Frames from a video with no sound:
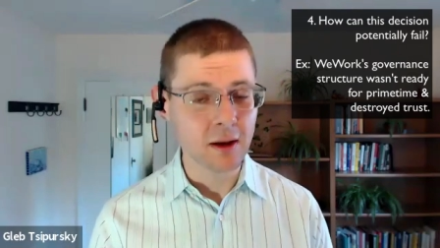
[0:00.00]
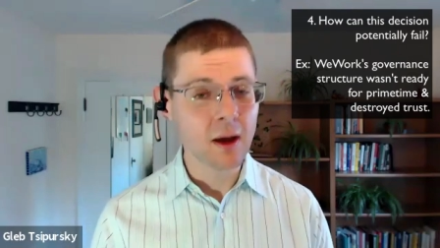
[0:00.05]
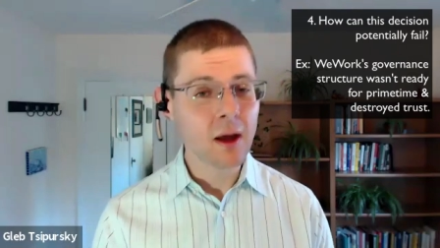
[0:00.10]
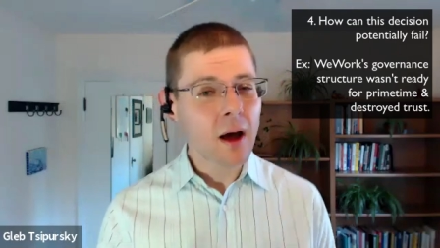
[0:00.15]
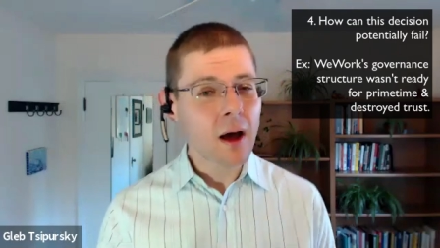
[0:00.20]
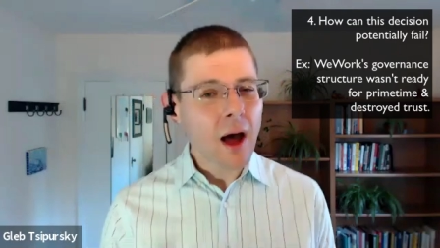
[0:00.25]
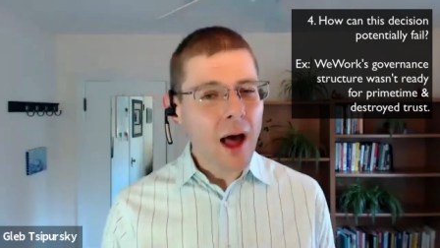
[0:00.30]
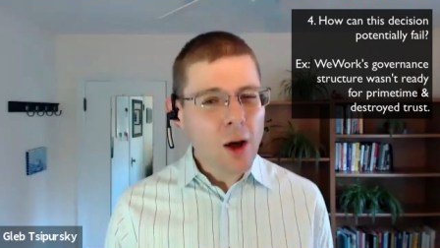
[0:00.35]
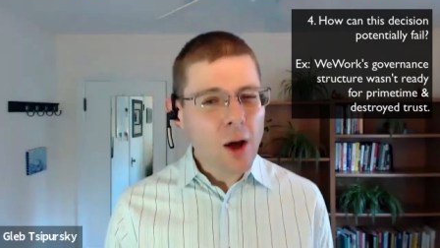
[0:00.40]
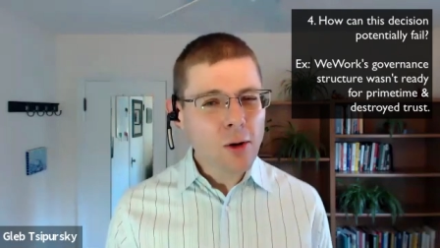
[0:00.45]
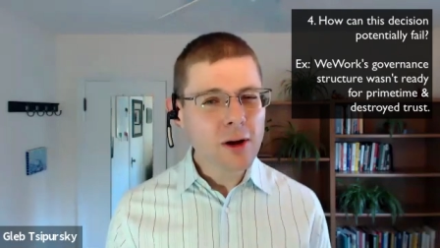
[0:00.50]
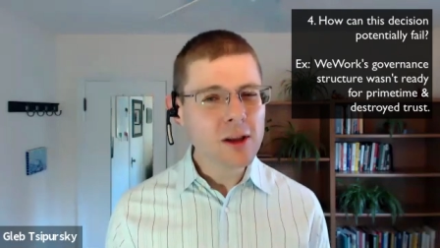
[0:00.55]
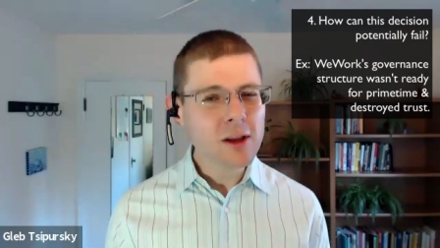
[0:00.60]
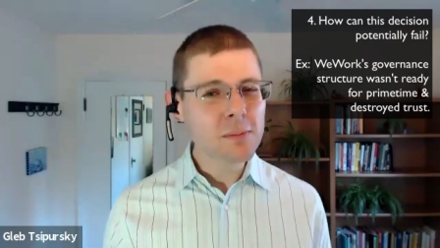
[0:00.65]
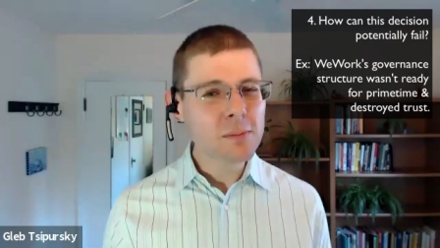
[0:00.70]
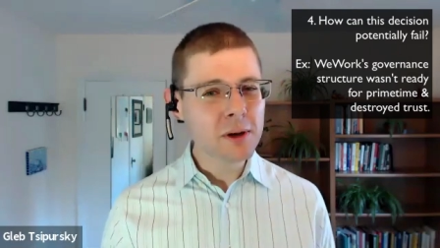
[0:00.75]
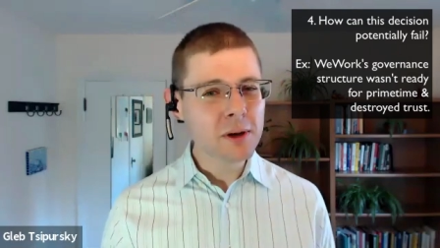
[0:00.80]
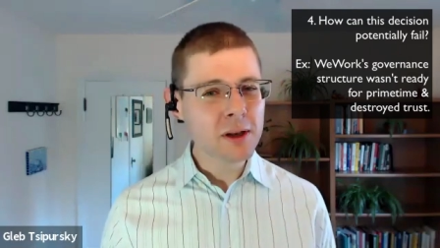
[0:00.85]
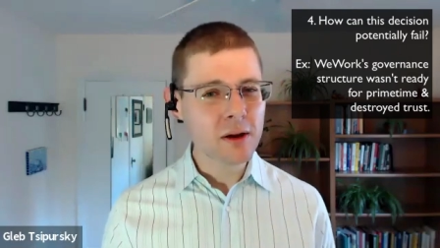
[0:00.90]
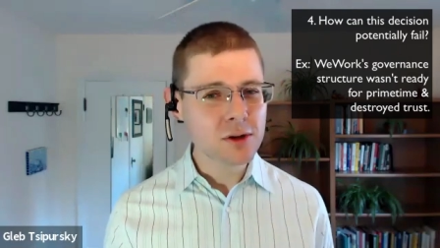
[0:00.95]
How can it
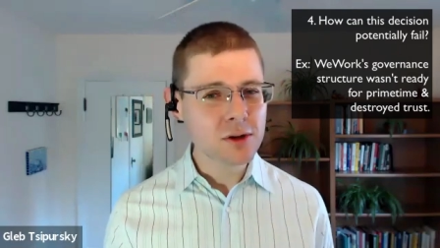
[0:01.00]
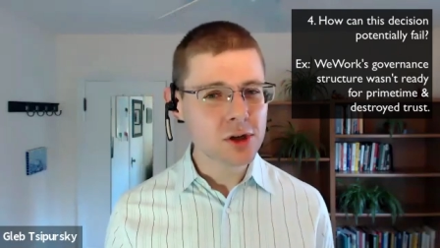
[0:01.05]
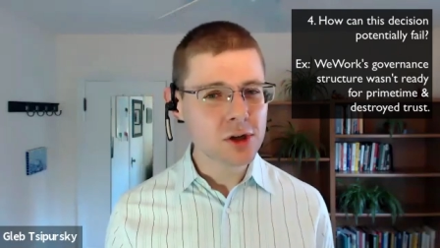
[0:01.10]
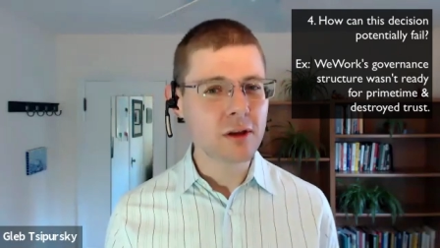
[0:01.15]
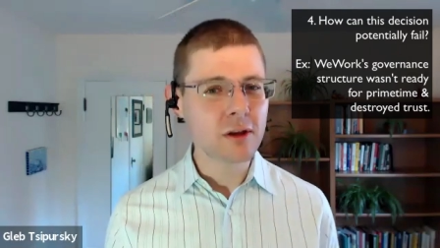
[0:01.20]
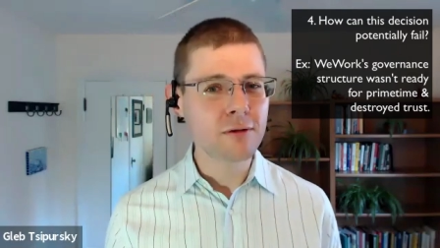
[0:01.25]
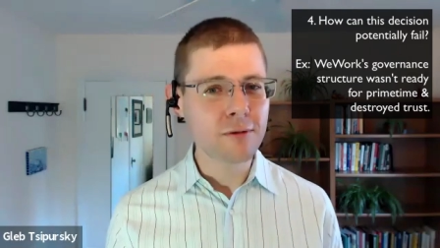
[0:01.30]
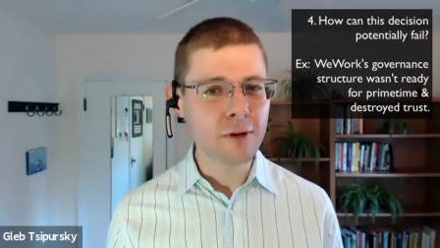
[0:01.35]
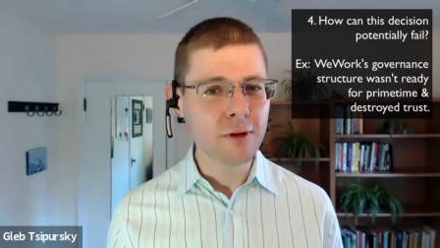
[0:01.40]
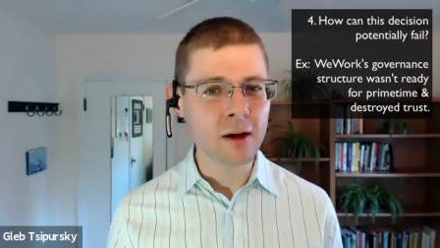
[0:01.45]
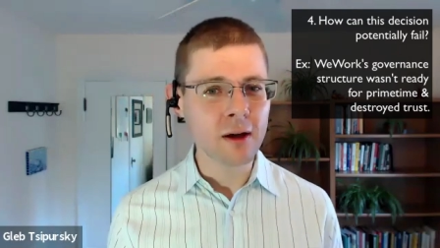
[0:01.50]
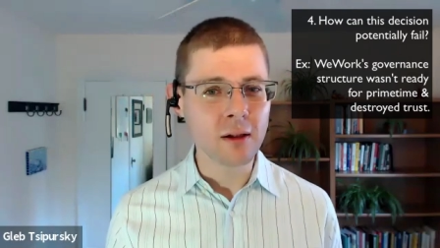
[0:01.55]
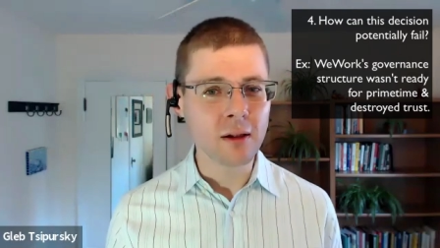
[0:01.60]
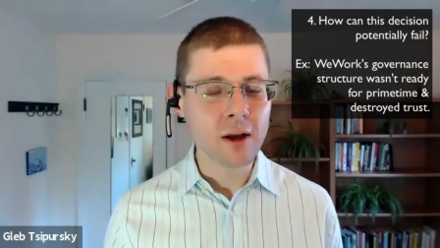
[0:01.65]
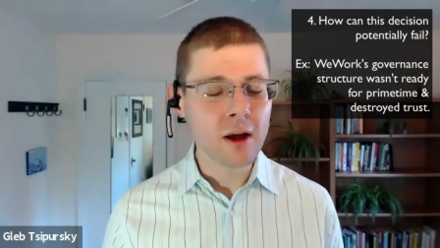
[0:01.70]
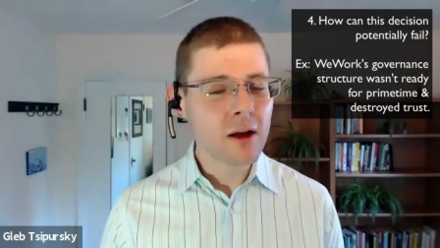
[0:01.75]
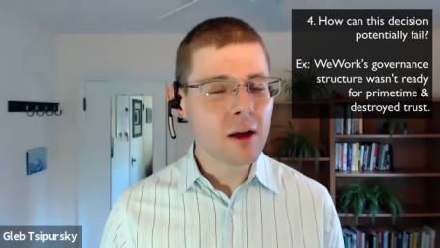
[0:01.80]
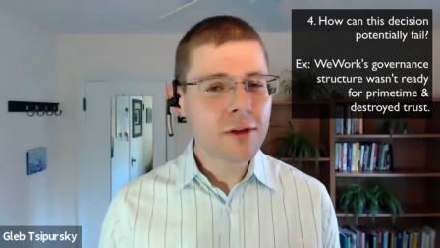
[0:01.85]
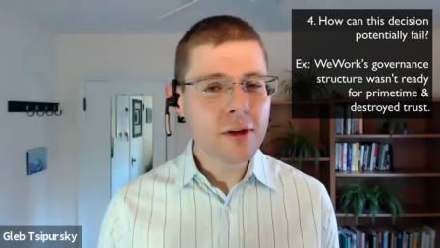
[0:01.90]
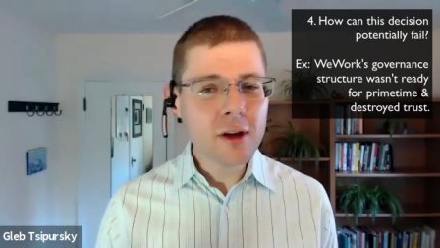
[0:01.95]
potentially fail?
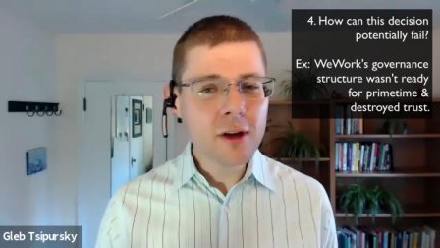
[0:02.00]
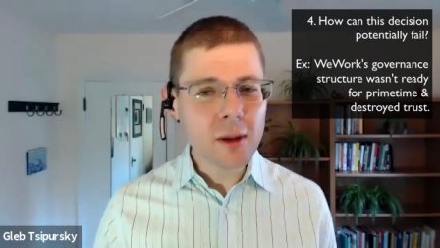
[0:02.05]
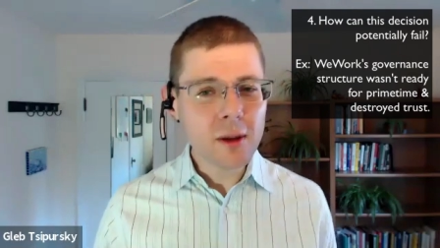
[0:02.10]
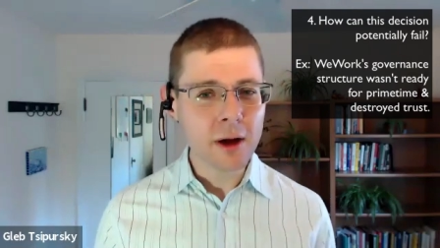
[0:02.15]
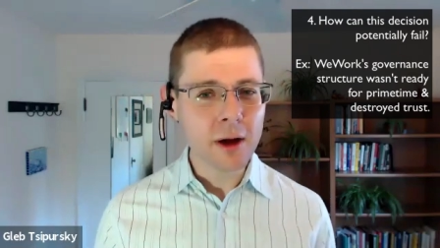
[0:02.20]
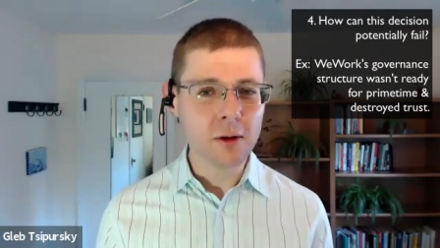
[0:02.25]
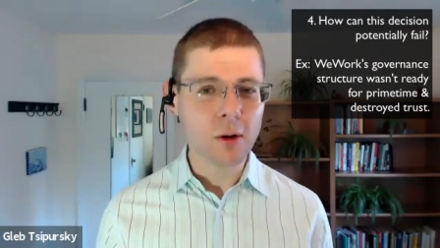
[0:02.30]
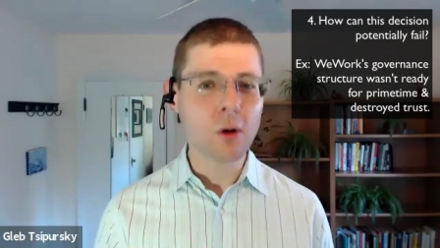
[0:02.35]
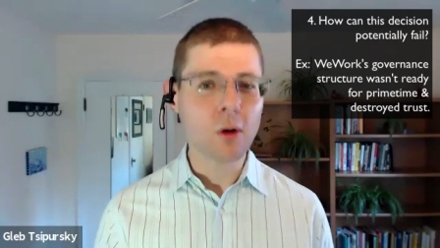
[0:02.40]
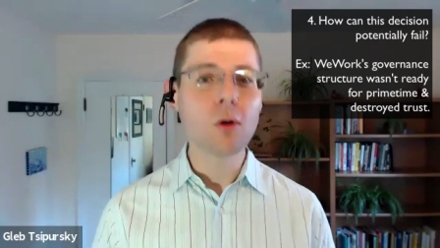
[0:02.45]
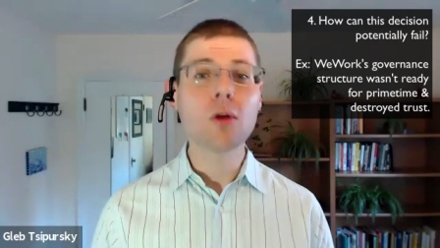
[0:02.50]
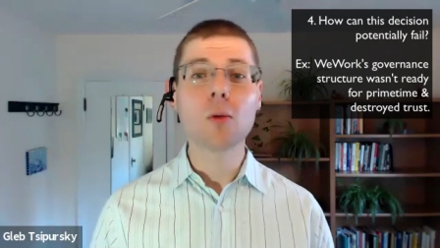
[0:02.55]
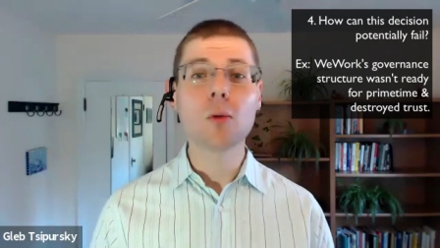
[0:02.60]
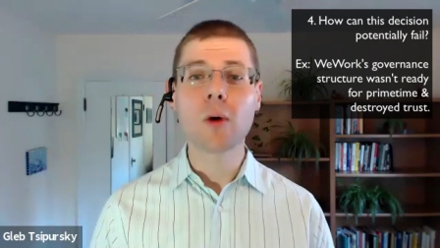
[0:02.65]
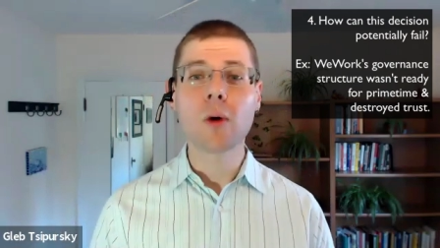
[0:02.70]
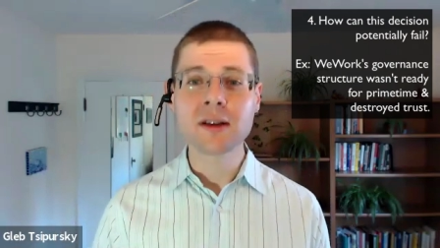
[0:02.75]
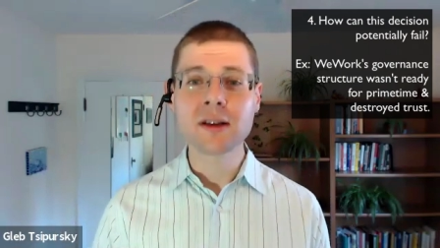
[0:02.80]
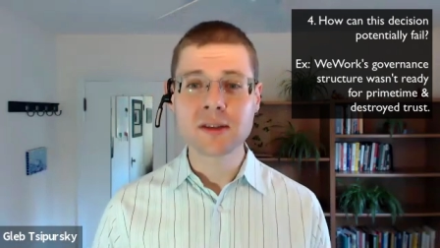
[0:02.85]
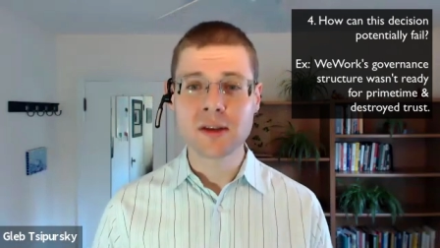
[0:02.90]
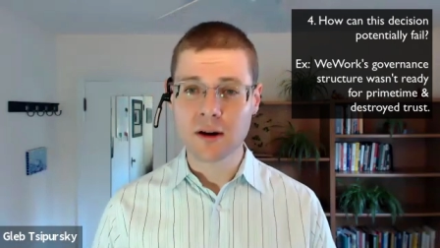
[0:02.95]
Think about all the
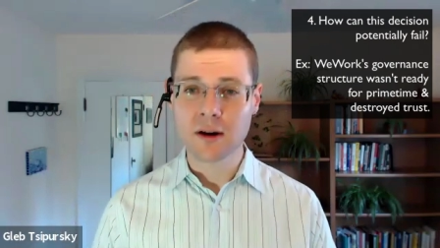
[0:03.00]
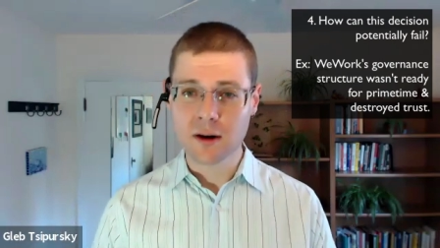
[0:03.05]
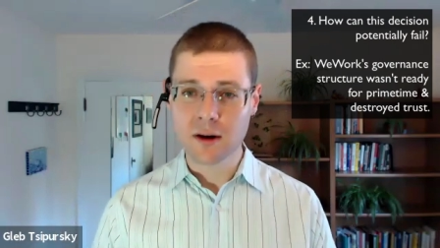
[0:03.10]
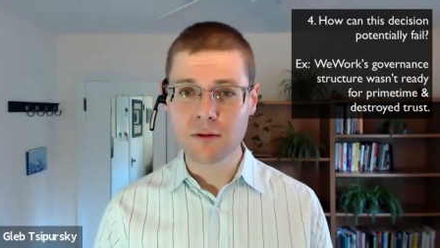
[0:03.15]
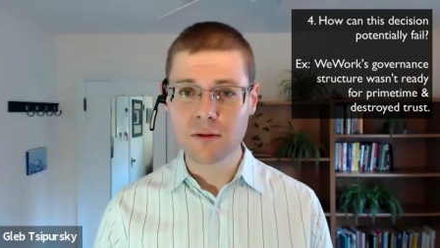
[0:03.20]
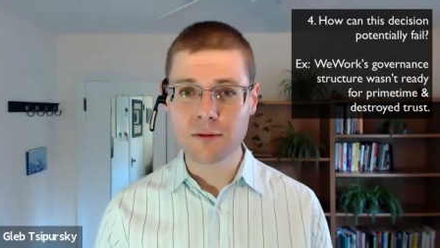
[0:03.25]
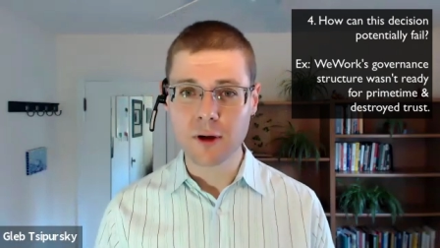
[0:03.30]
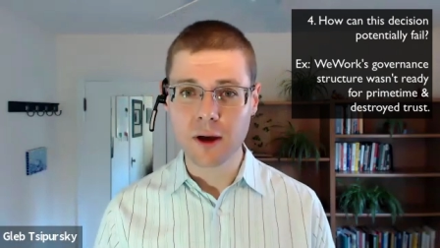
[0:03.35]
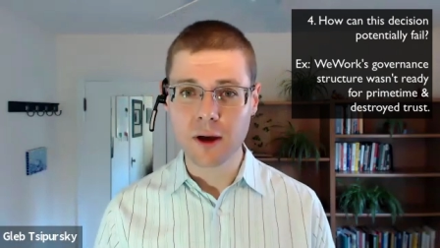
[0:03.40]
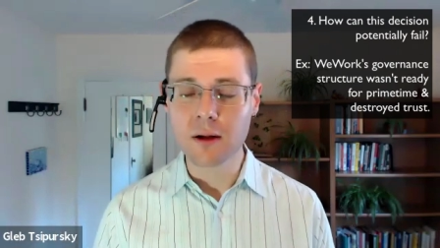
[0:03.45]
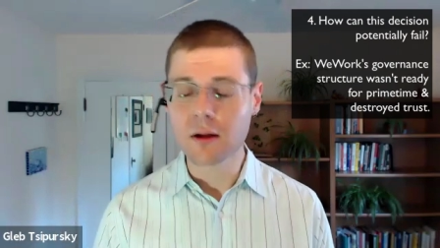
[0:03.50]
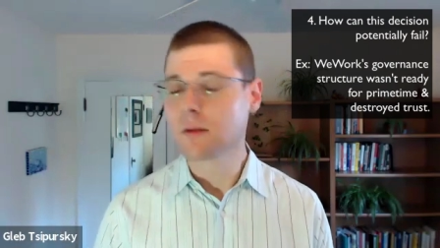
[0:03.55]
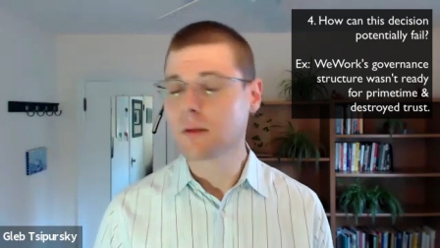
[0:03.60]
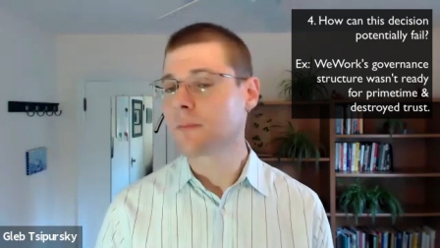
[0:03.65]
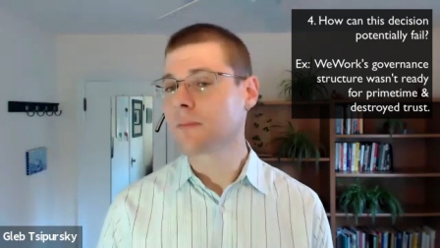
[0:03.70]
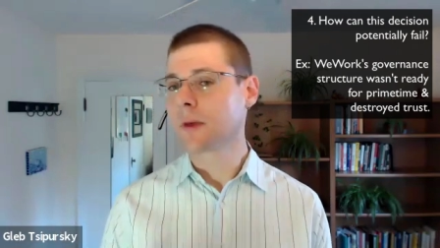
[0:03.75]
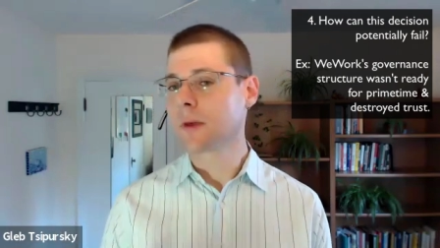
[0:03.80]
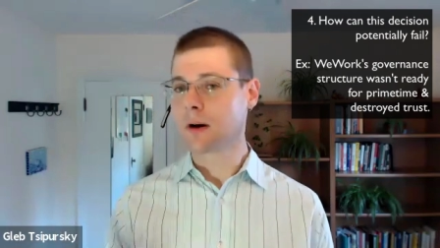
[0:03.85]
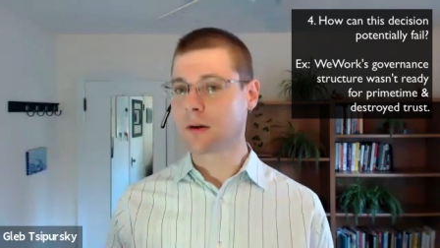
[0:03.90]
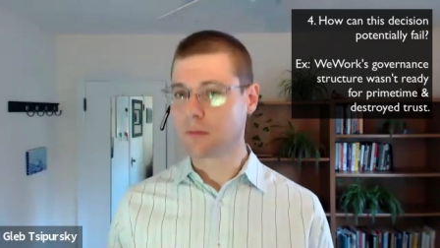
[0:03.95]
ways that it can fail
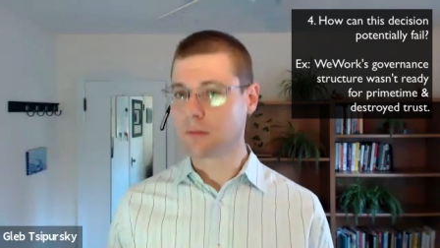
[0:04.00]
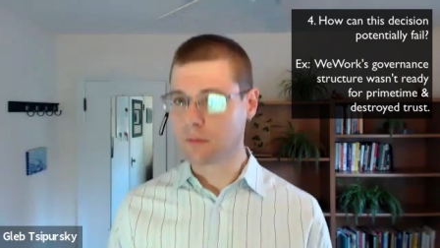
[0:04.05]
that are